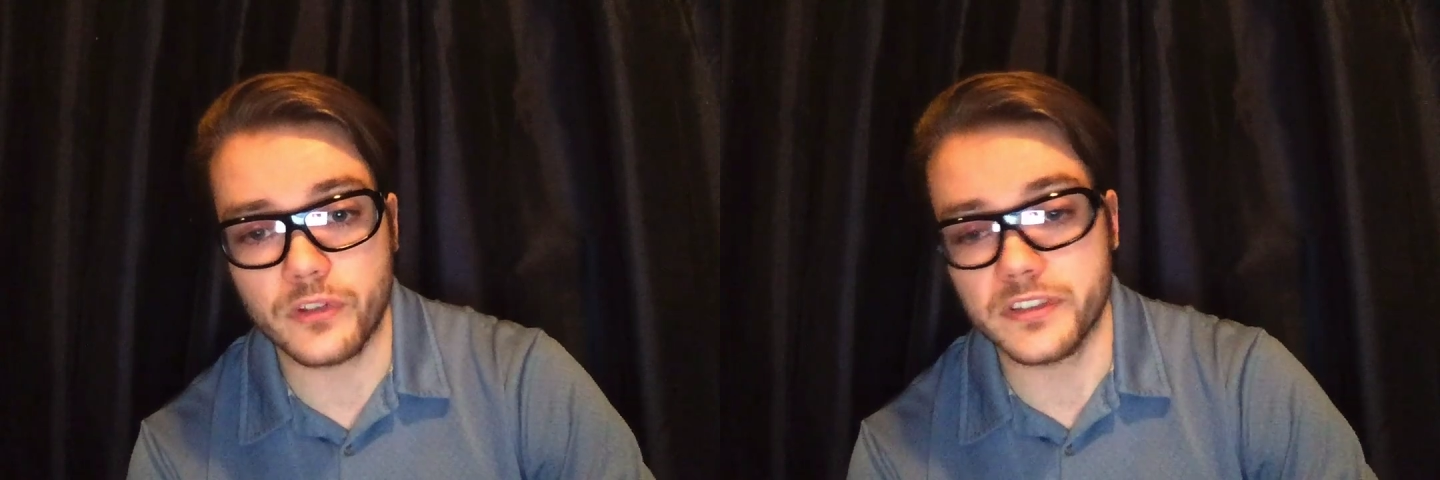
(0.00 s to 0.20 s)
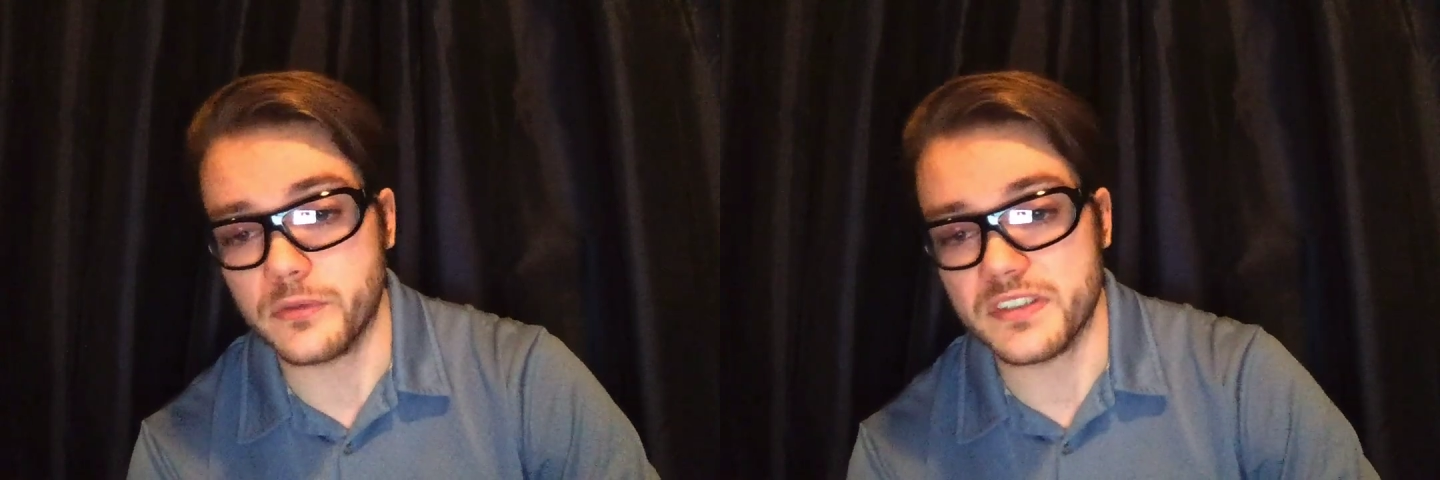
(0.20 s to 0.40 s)

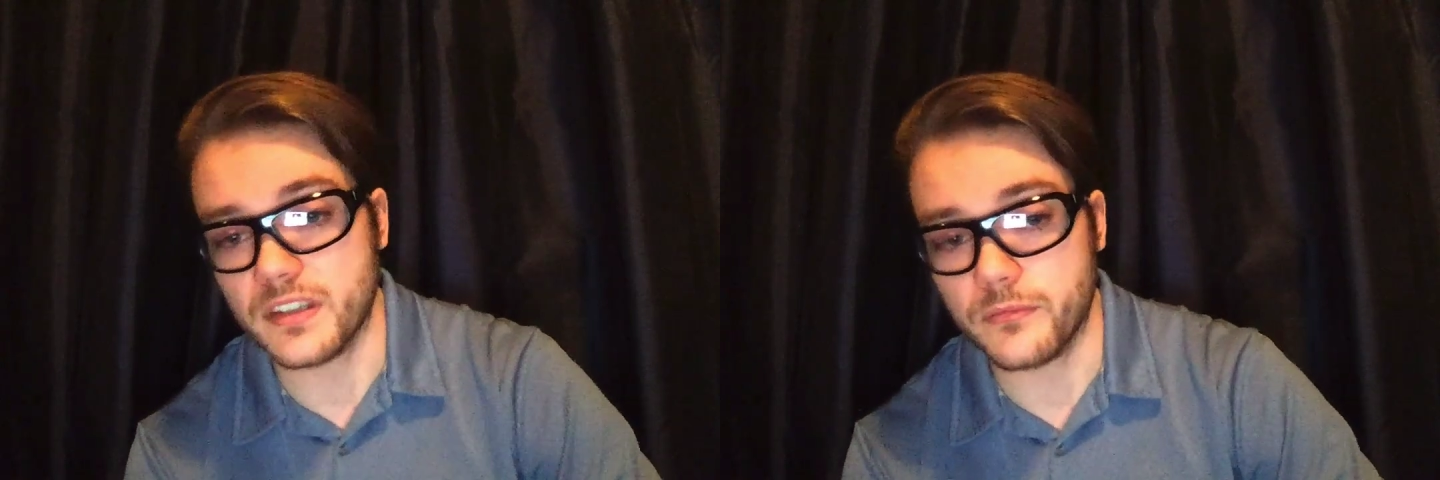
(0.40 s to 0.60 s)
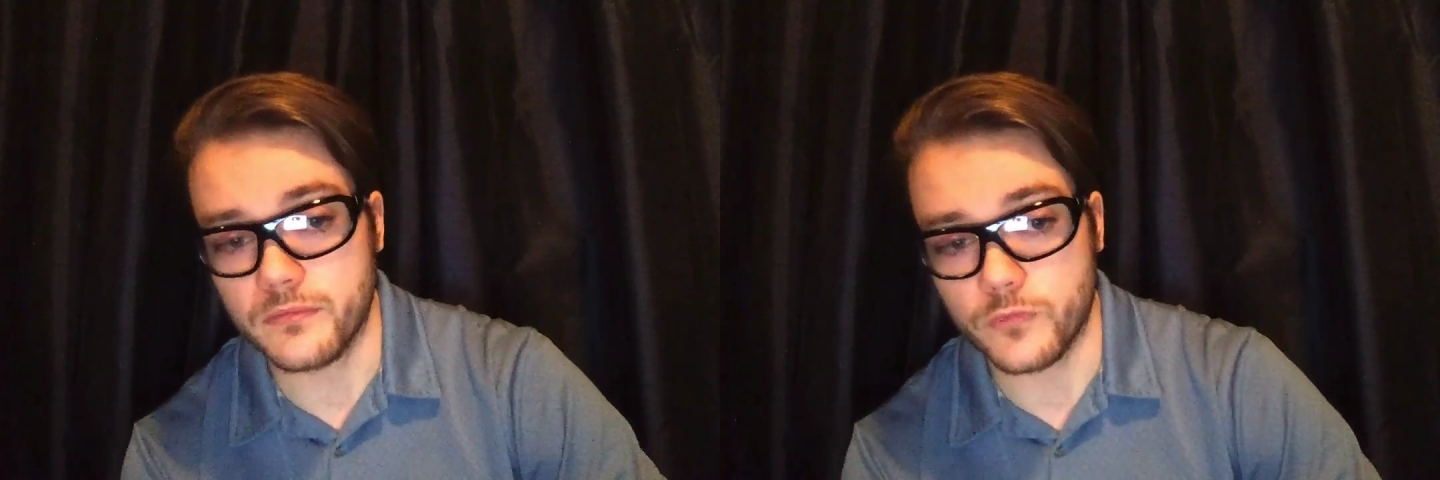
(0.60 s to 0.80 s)

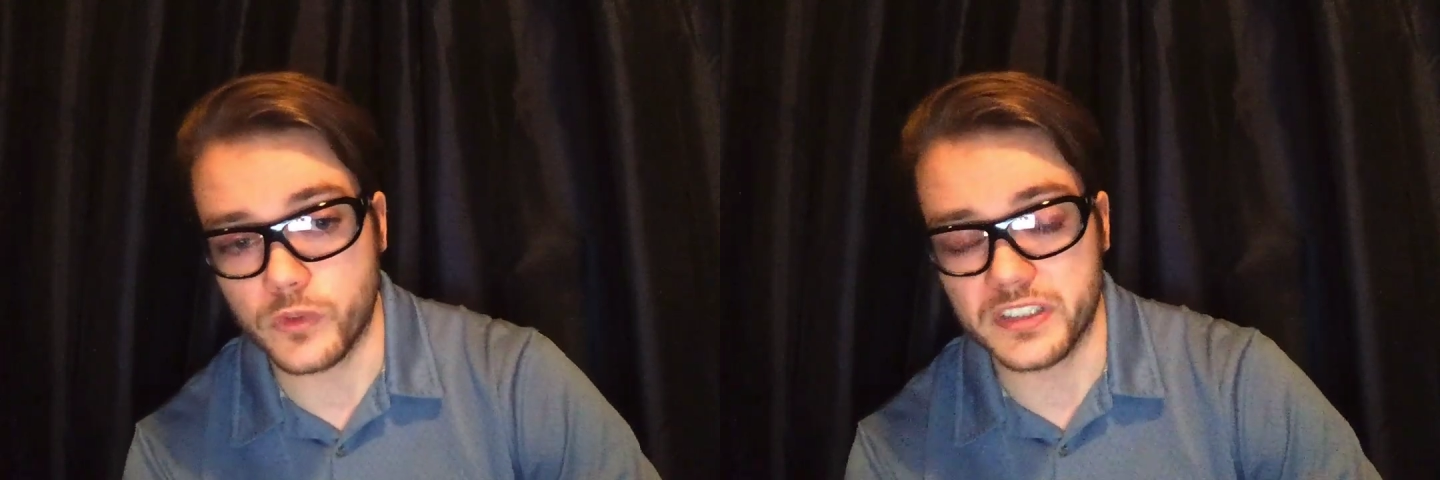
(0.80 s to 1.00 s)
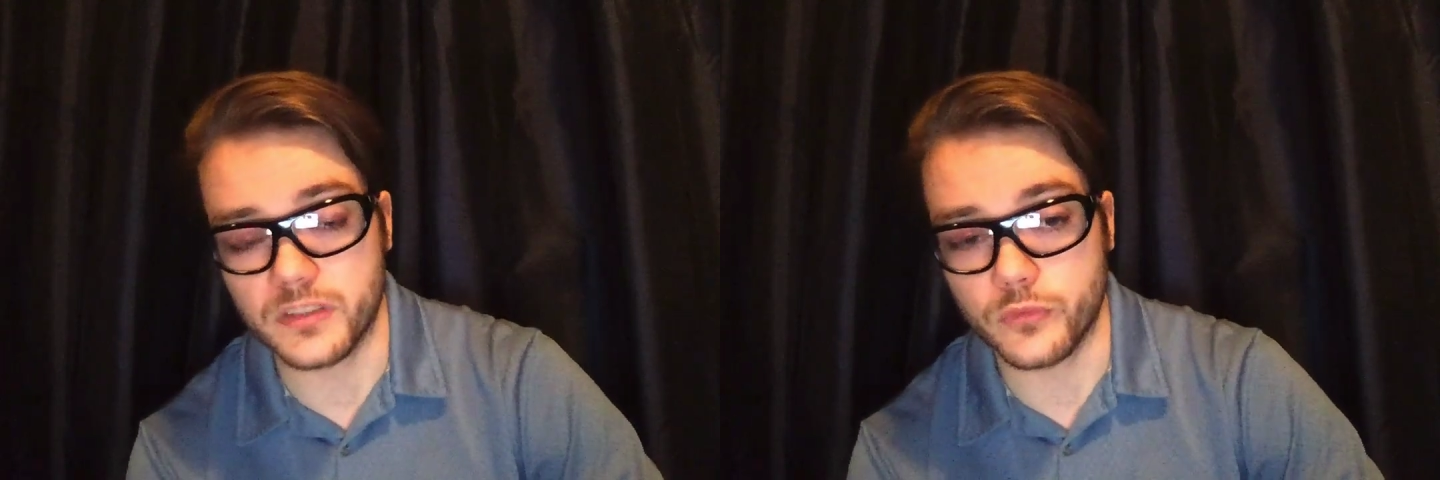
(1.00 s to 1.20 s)
interesting
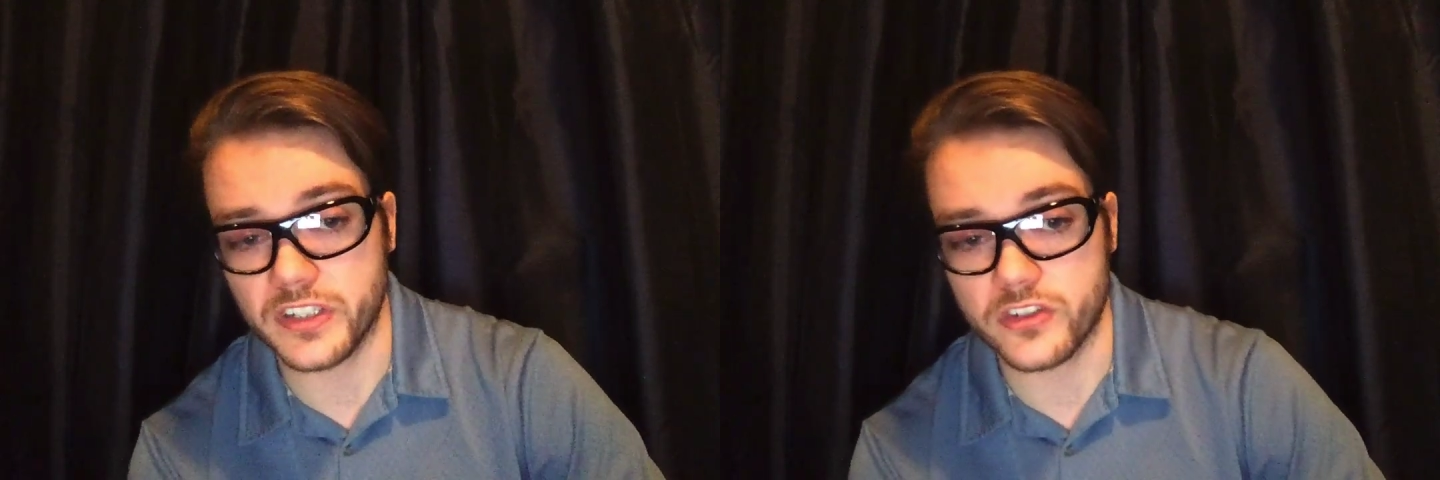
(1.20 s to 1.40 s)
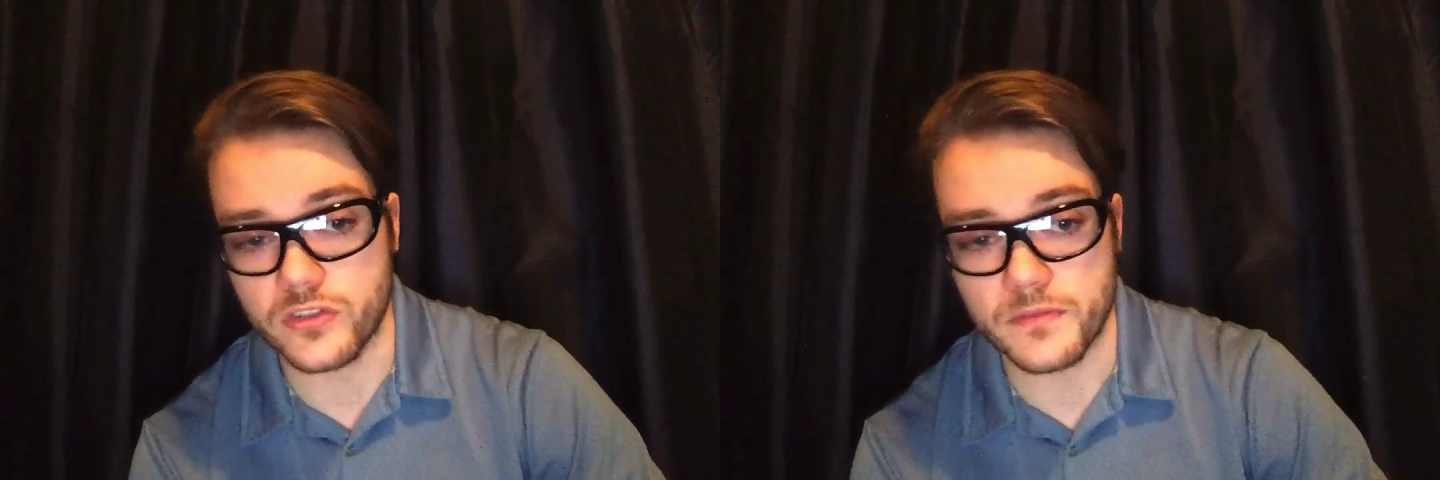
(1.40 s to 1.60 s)
related
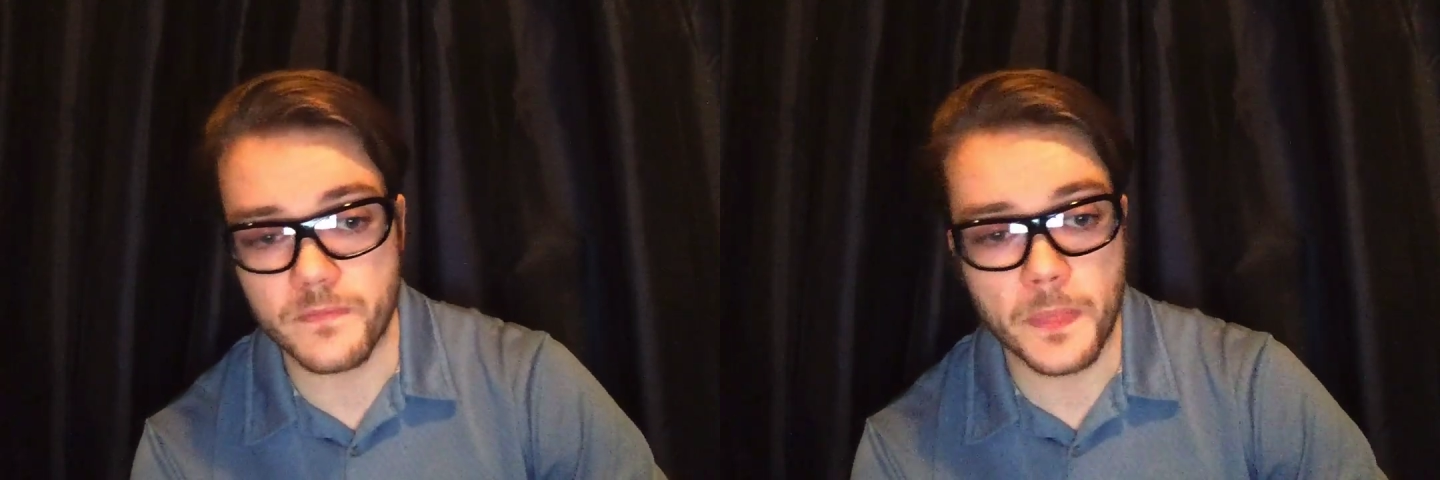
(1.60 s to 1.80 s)
predictions.